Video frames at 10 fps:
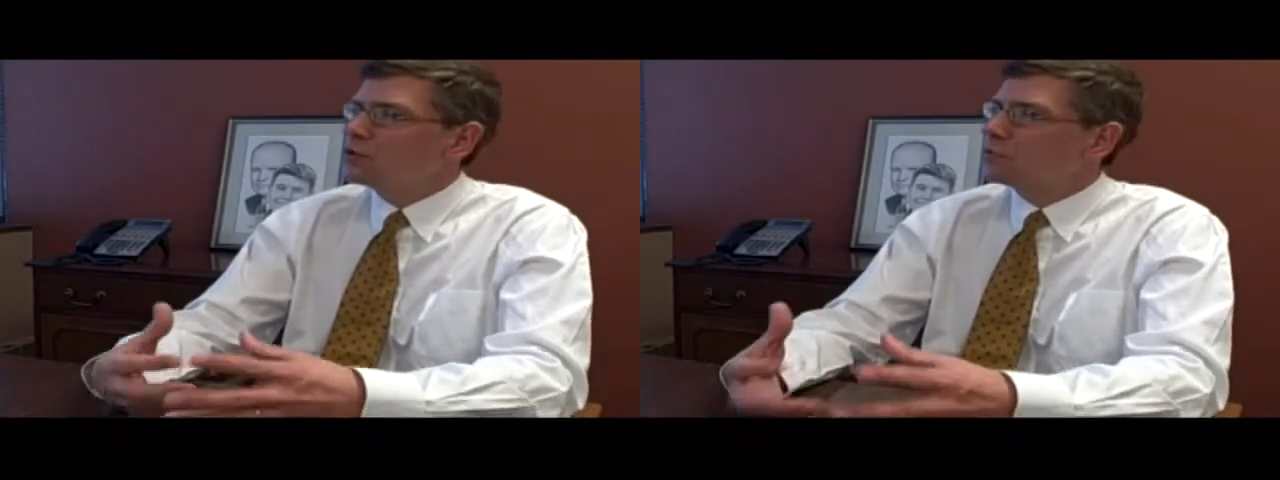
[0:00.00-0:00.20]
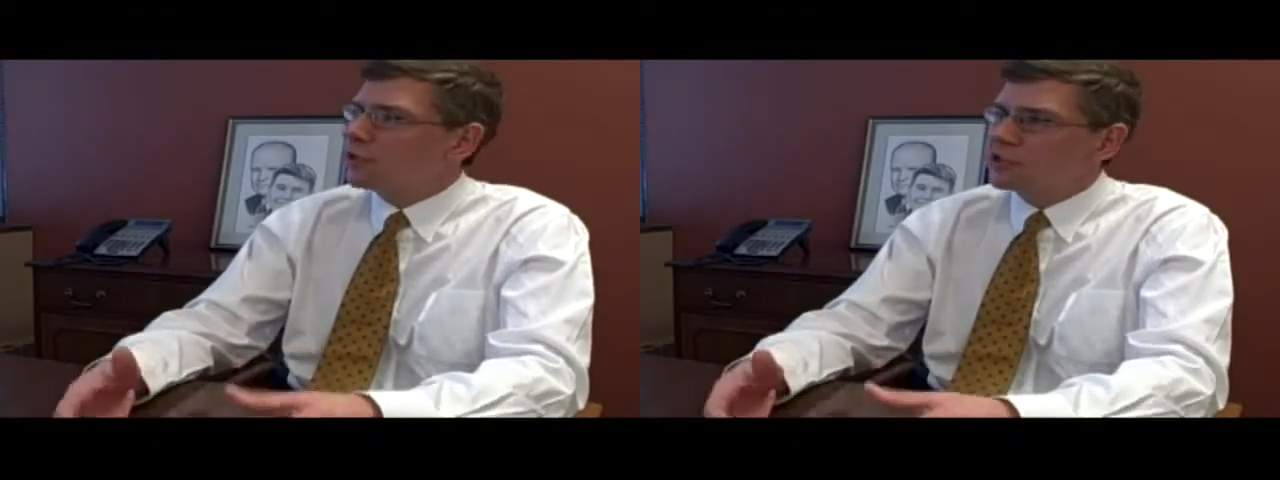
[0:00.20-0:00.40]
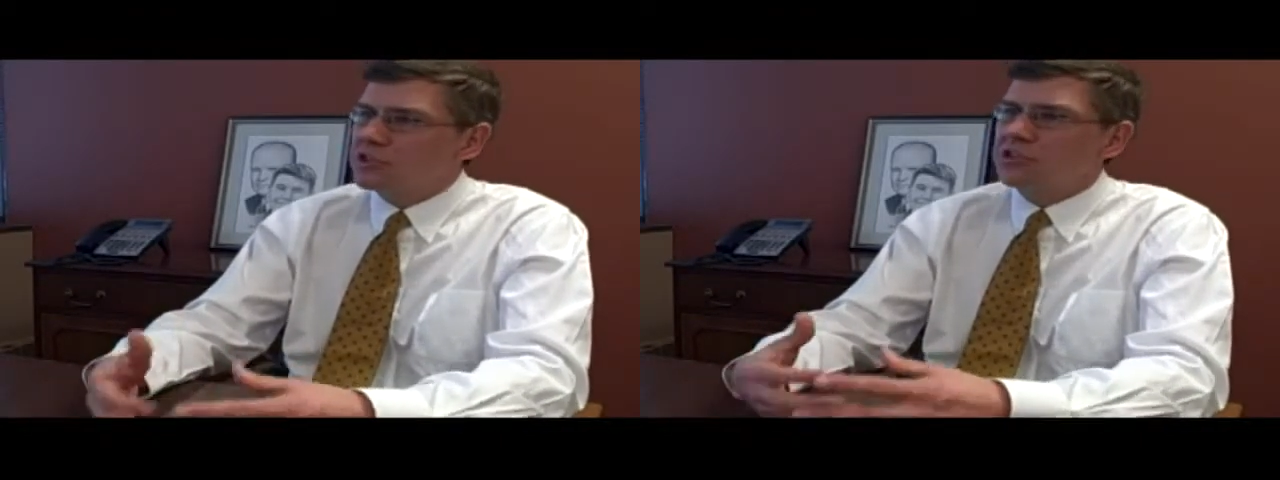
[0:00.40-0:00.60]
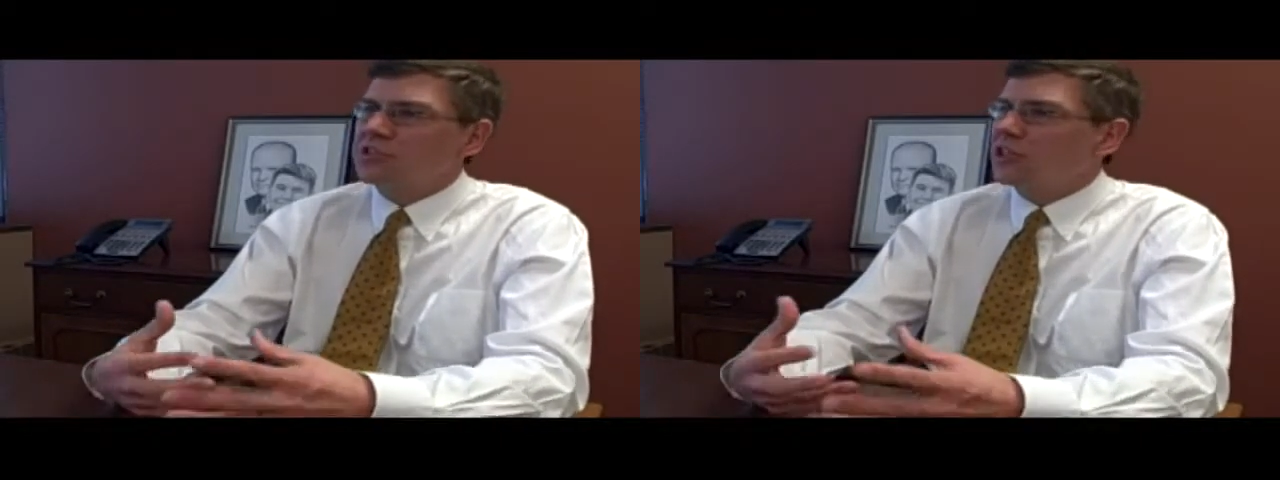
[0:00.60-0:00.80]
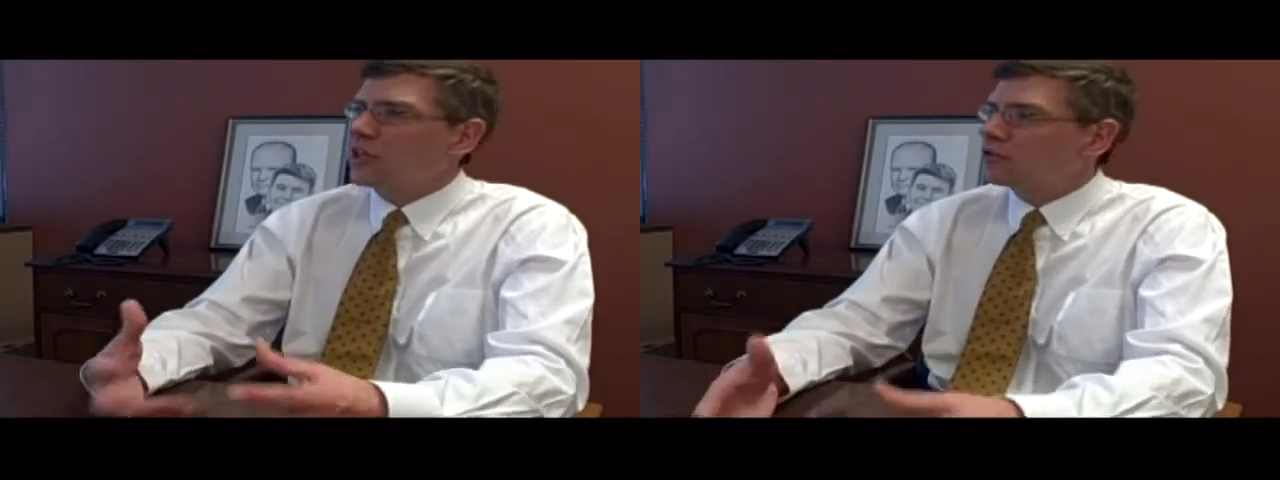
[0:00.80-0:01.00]
bridges, the
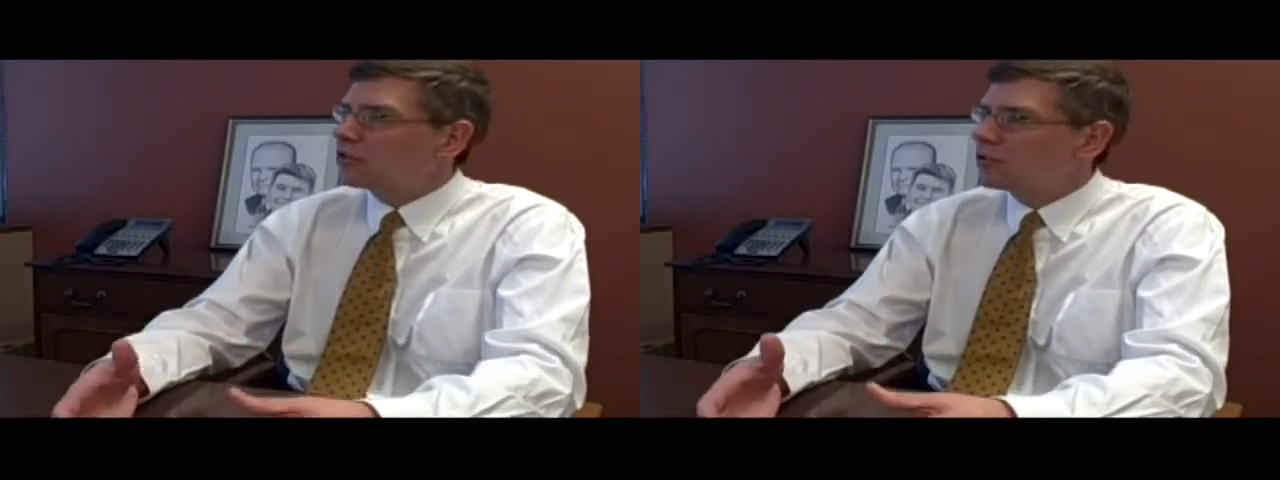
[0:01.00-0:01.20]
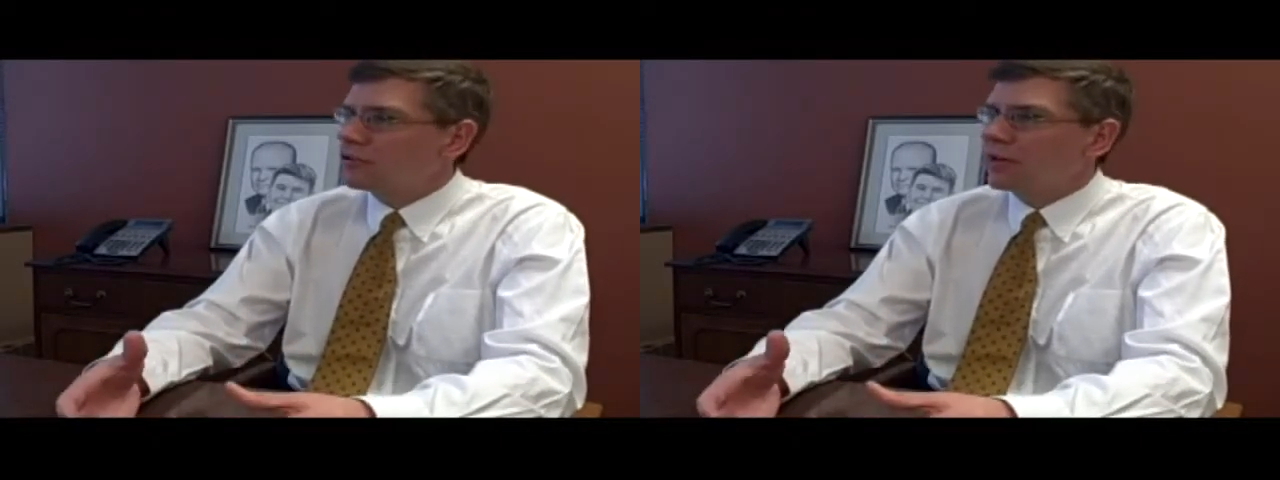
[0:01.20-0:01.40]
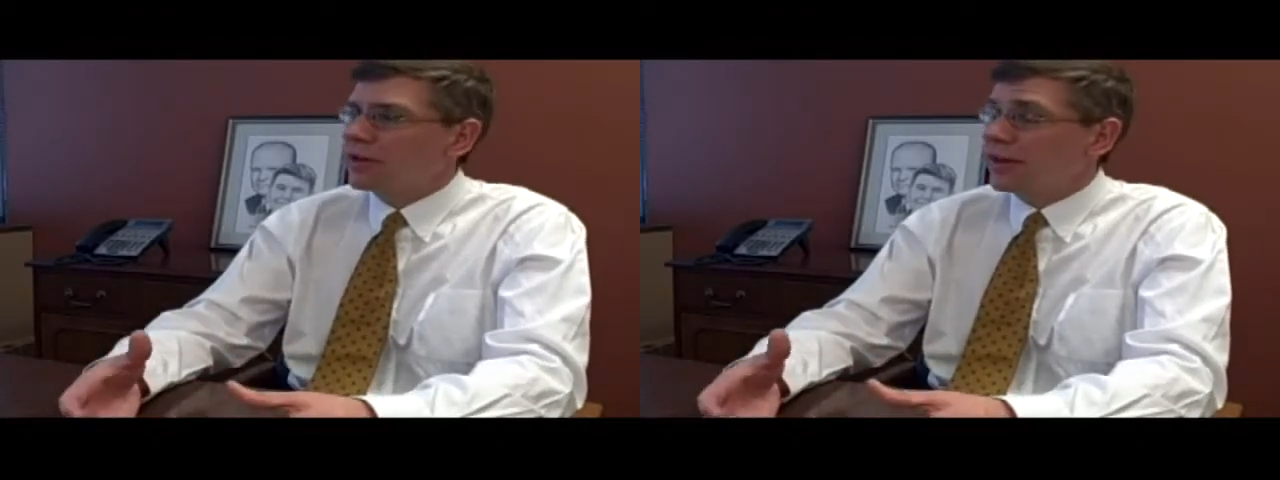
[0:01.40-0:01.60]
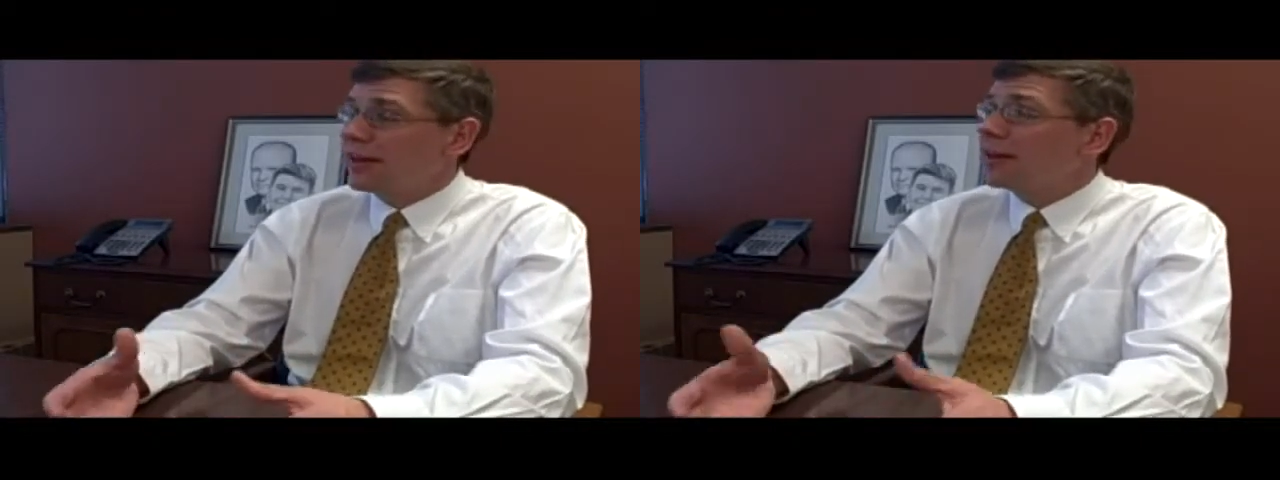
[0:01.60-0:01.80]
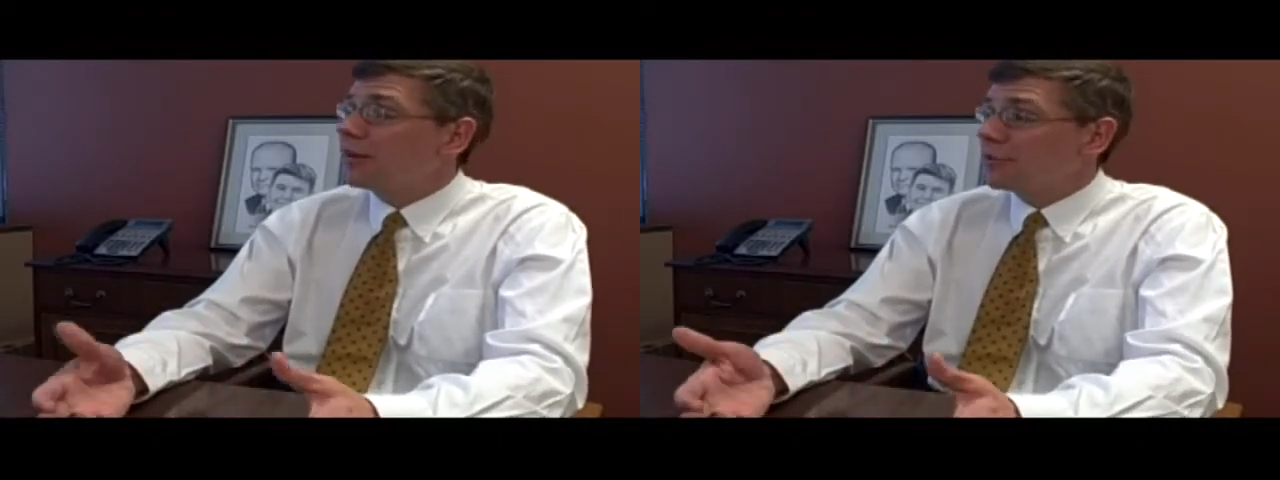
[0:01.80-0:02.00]
electrical grid, and it
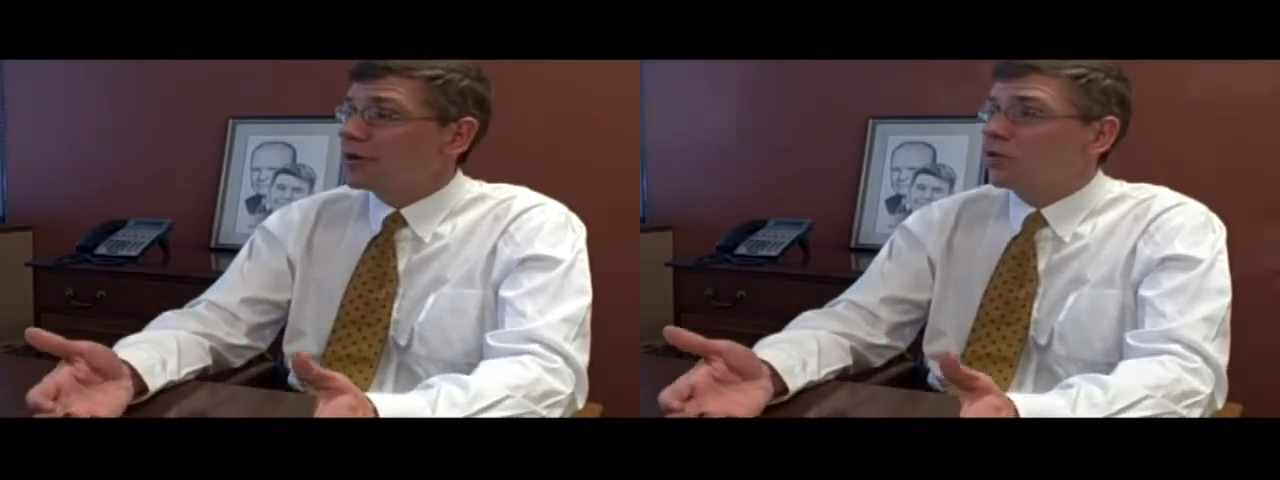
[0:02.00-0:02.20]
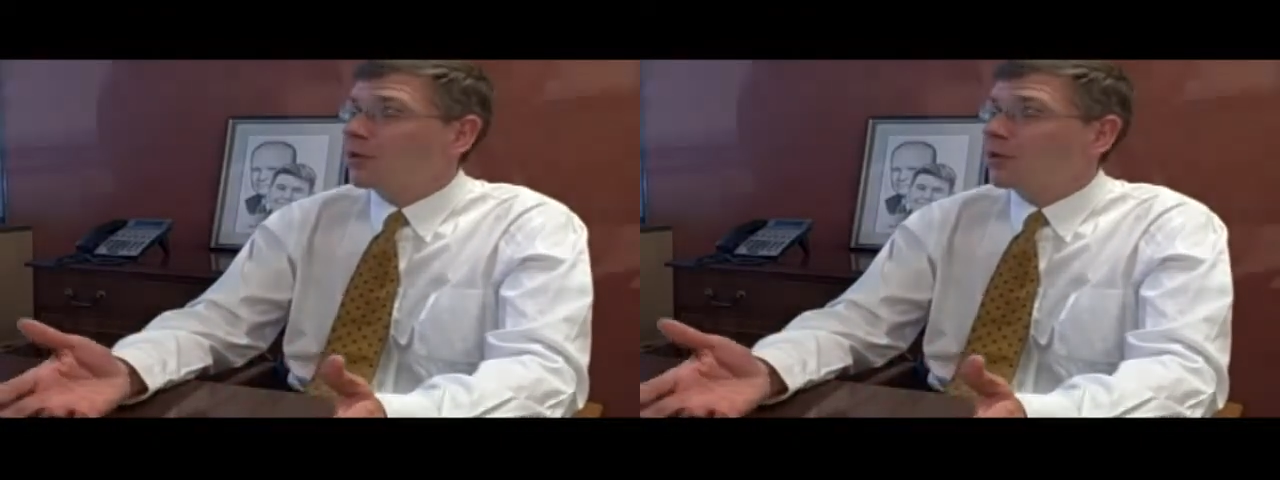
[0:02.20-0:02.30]
ended up being all.